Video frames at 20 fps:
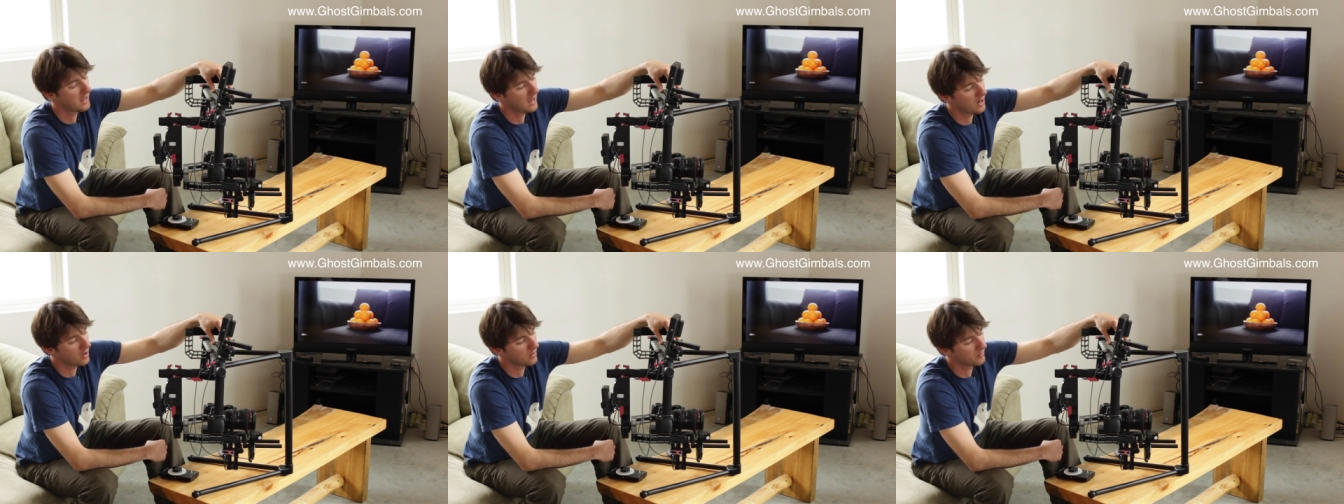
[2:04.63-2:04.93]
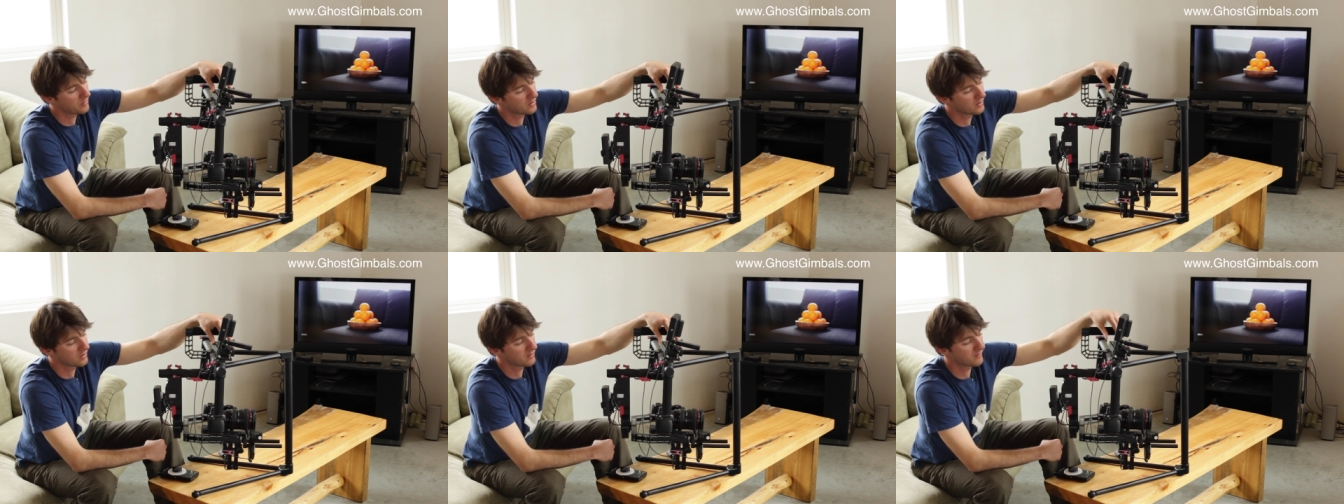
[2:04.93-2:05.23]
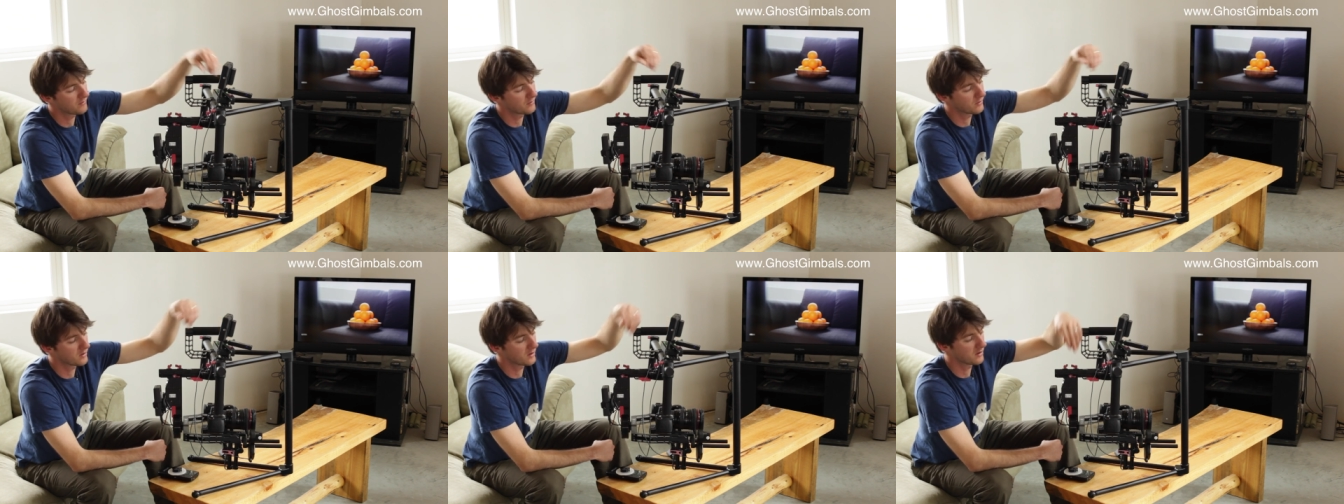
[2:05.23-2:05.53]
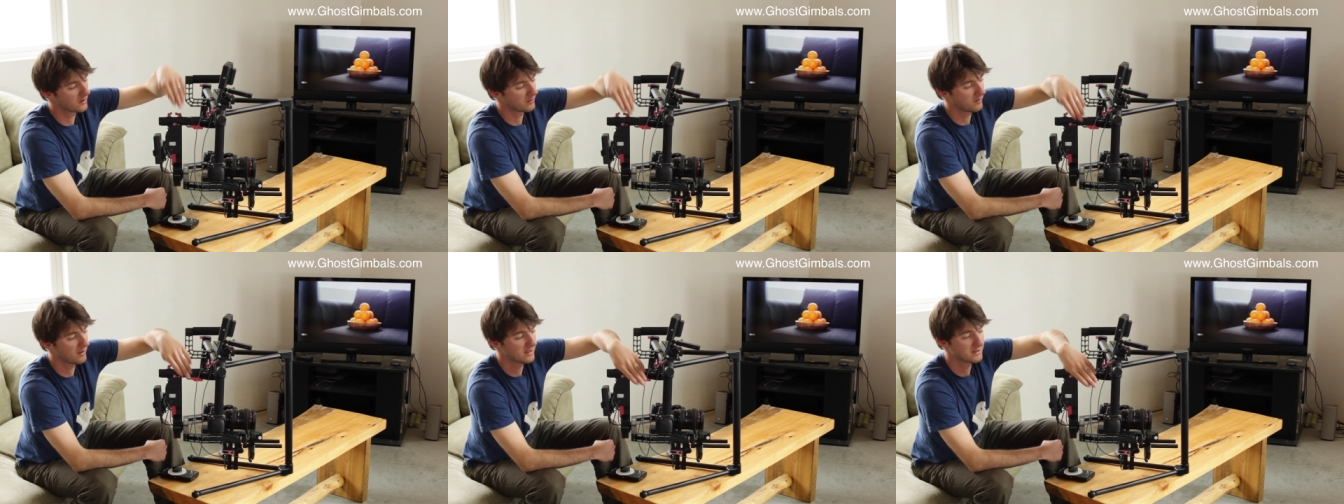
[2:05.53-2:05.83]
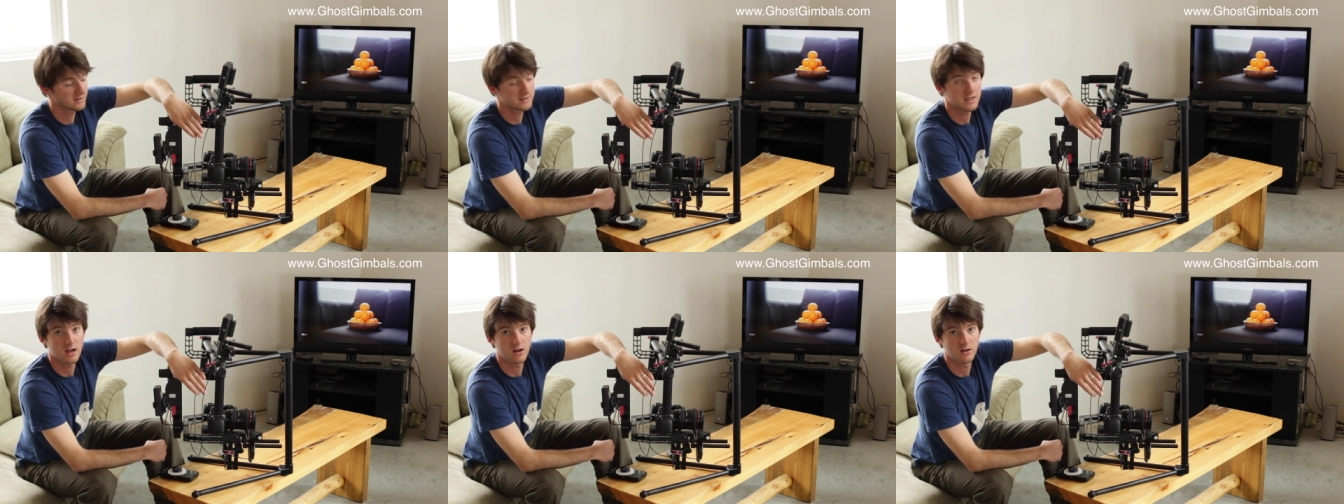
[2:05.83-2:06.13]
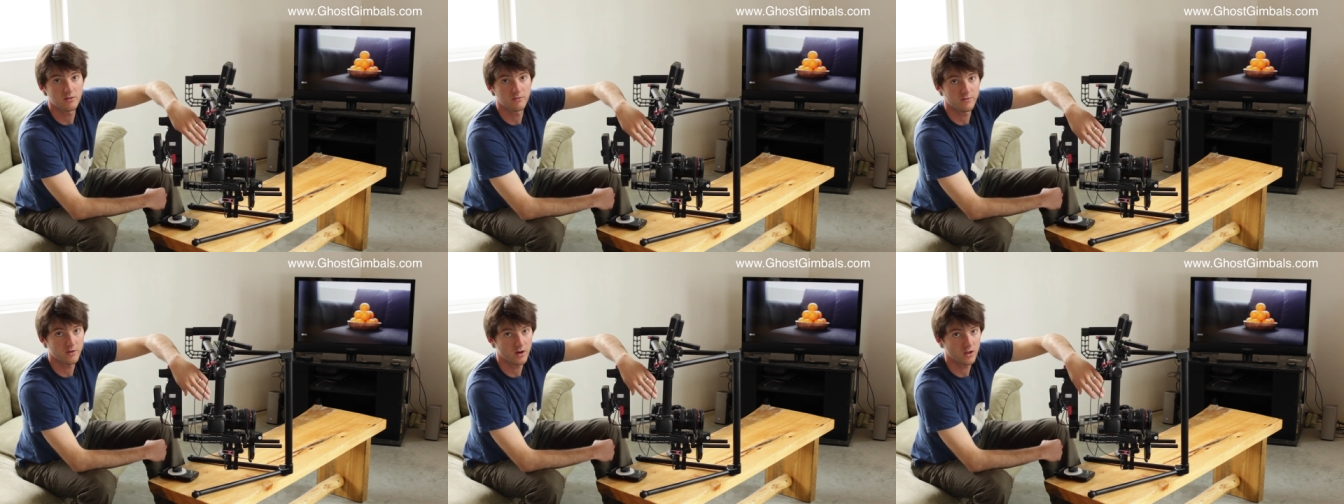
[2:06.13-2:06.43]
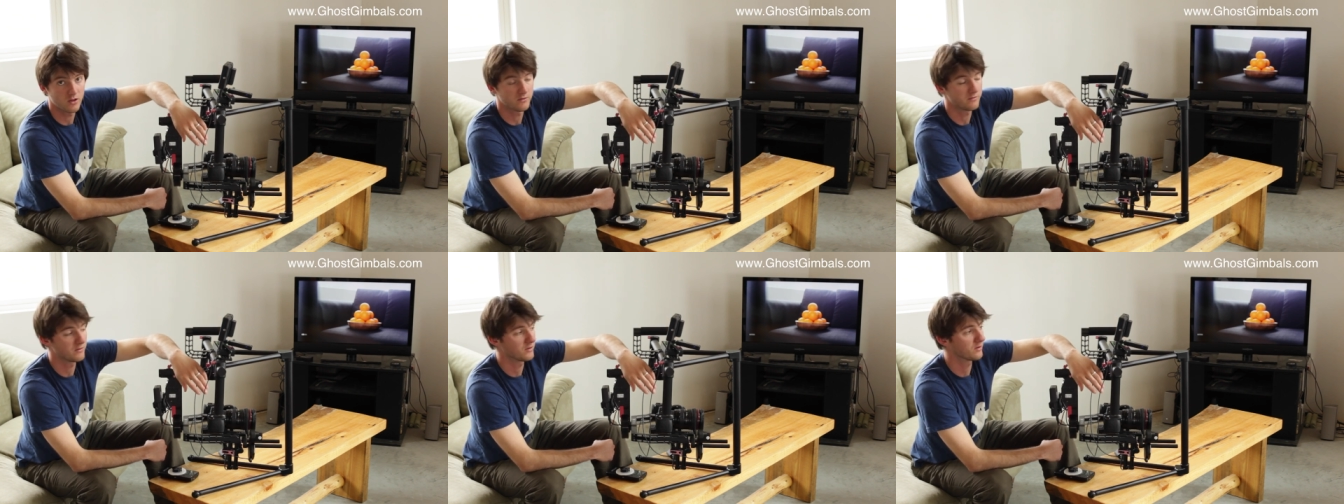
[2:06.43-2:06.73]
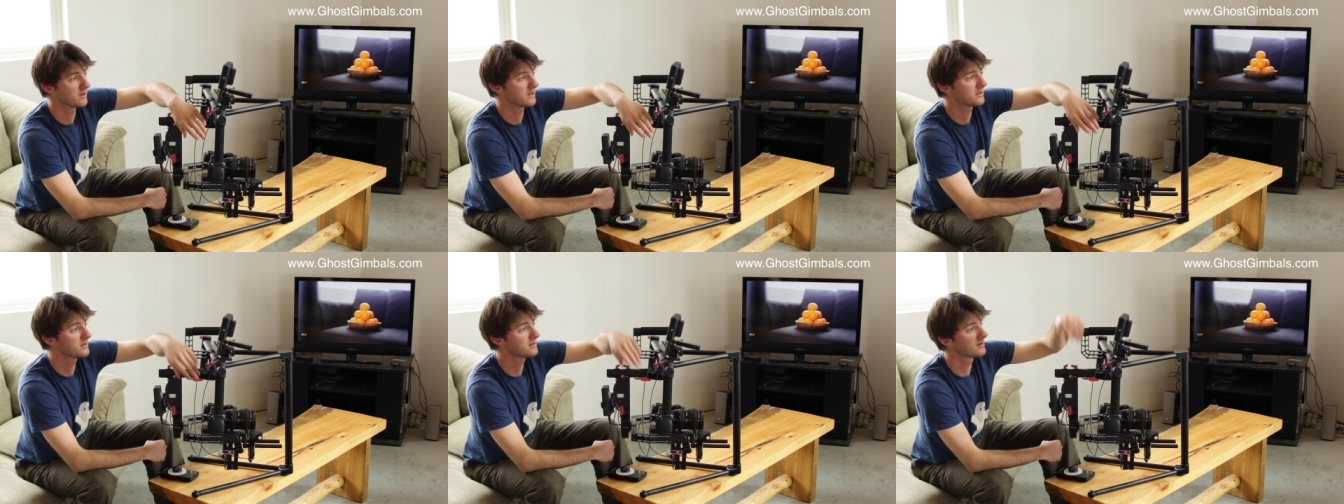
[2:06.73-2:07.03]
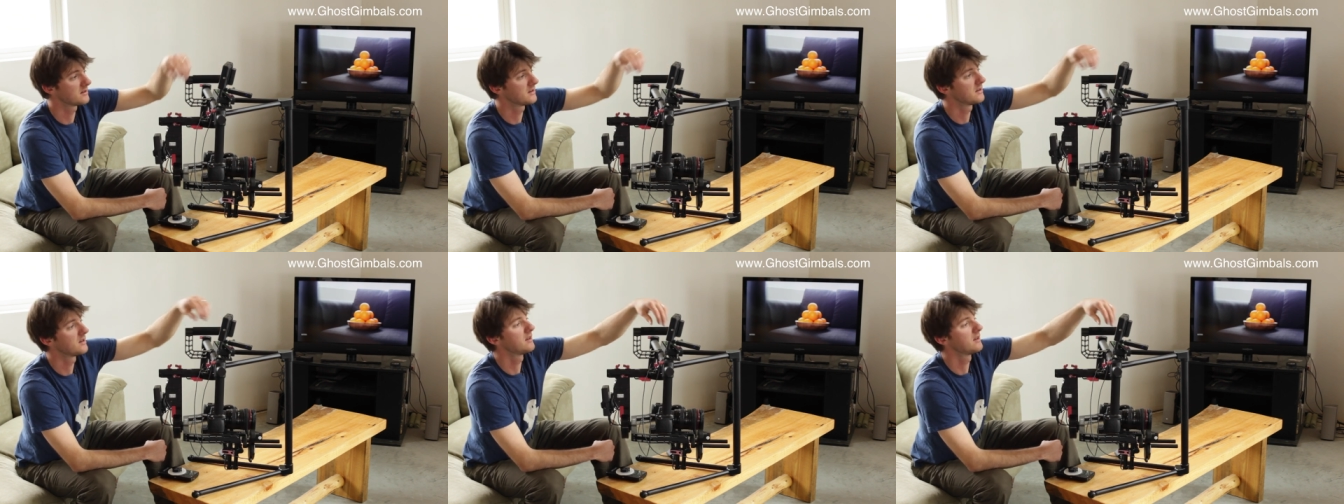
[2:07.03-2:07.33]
output for our Lenzhound follow focus,